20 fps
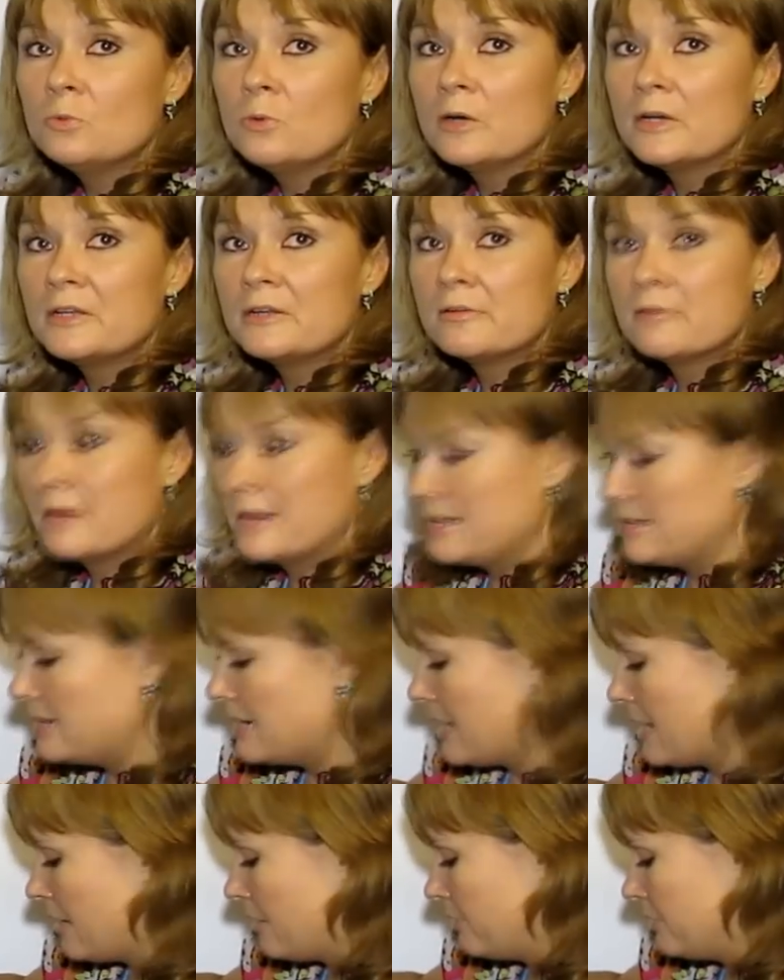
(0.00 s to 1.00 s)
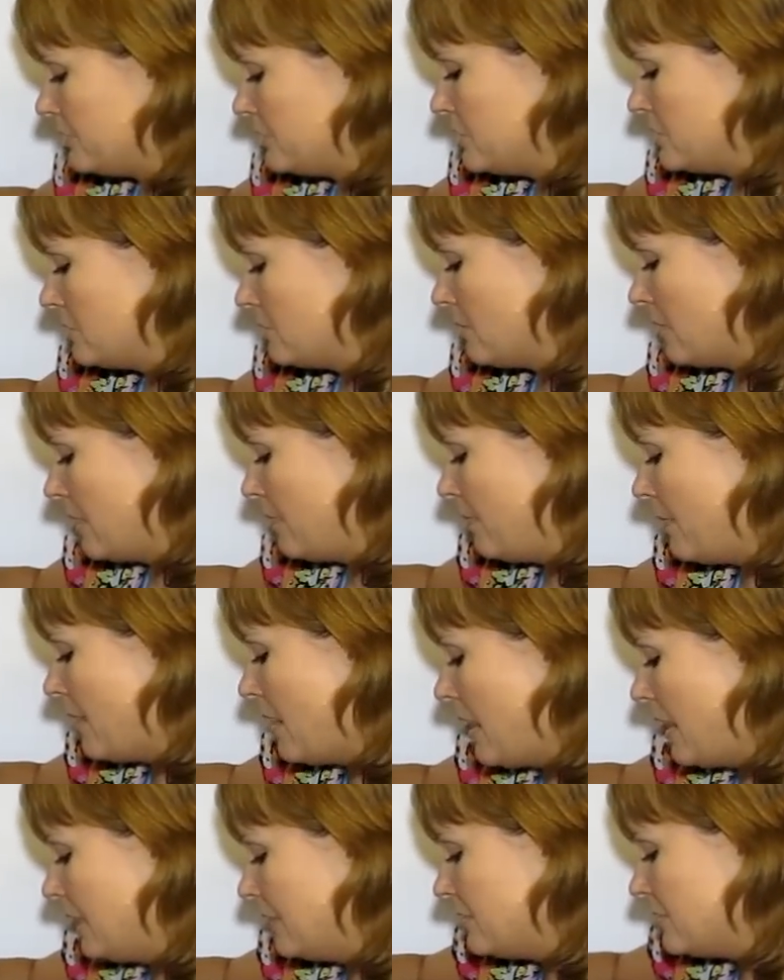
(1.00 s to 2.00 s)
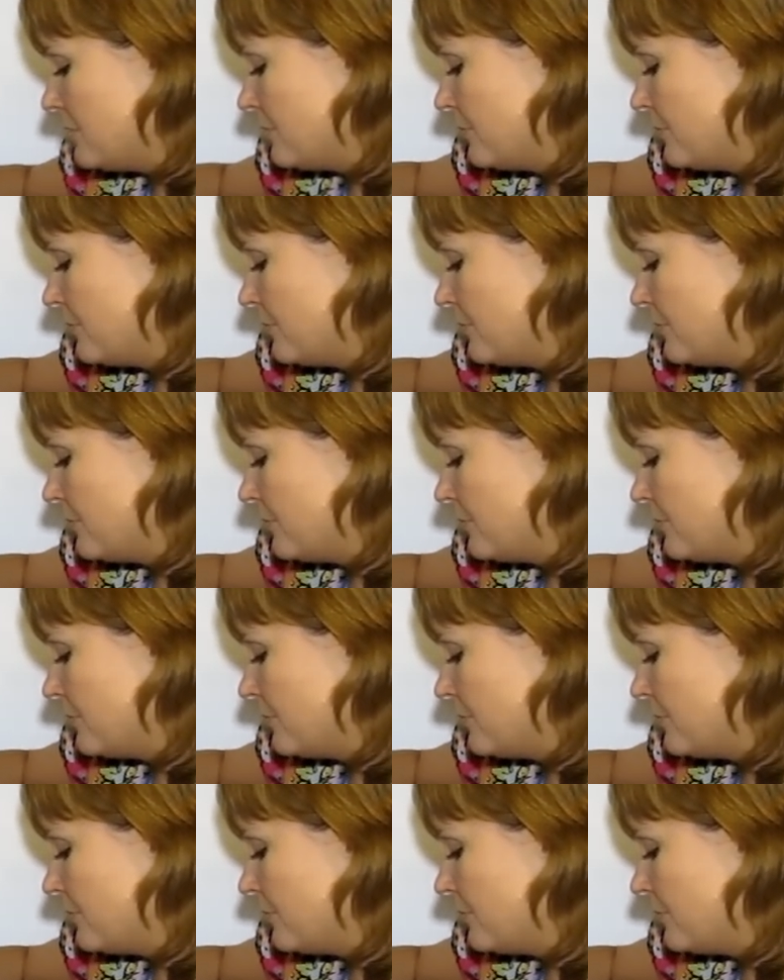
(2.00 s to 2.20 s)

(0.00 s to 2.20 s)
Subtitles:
water right now into my pot